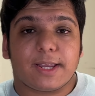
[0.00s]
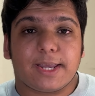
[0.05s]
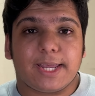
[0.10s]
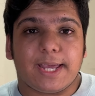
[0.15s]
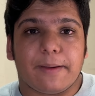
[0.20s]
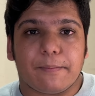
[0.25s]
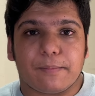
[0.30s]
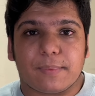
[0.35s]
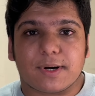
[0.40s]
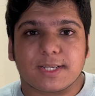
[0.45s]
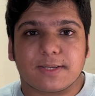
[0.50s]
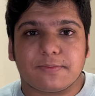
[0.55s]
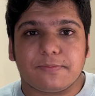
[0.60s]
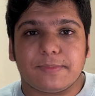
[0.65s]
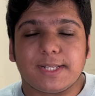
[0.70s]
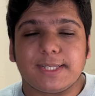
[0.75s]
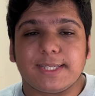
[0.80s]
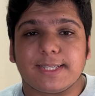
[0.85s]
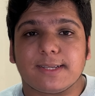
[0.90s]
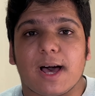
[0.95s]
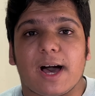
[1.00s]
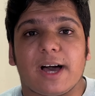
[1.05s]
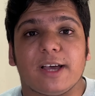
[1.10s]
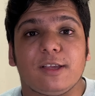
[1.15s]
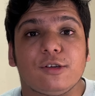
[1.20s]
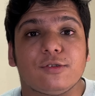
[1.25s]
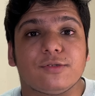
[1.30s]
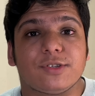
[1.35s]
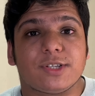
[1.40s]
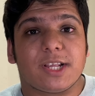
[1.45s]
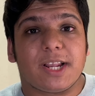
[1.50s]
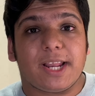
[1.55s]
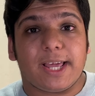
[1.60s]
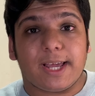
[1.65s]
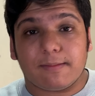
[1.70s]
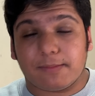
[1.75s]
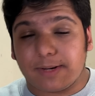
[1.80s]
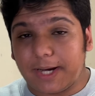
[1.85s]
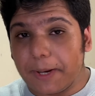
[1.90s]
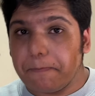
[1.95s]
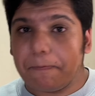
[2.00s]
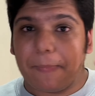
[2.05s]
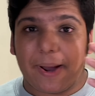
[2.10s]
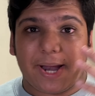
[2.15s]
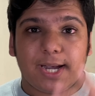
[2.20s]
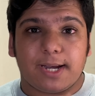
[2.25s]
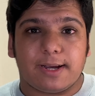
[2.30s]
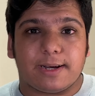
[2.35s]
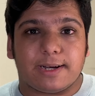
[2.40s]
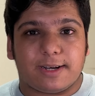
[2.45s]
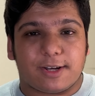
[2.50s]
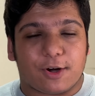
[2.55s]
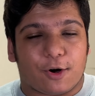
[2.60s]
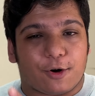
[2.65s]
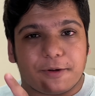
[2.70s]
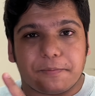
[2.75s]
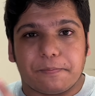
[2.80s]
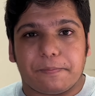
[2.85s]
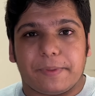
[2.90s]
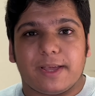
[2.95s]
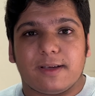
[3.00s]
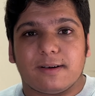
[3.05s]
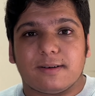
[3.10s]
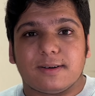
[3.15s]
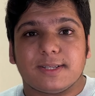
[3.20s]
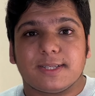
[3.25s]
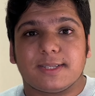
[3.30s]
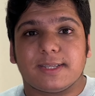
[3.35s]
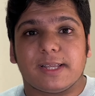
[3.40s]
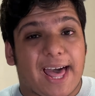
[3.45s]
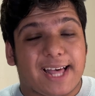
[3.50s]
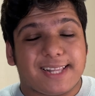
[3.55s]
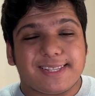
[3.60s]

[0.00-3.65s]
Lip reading: Reimbursements are usually dependent on payers